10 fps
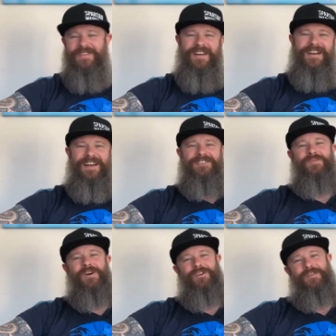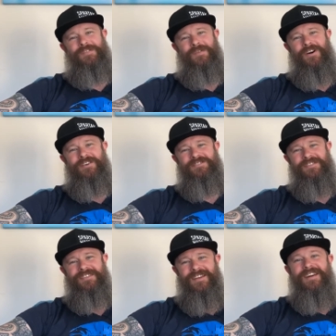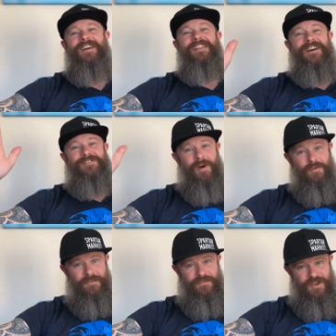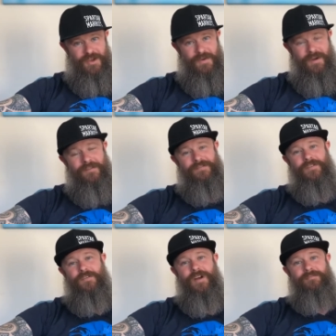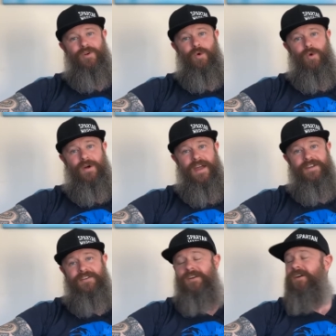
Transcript: And that's what I got for you guys. That's my review for um, Caulkhead.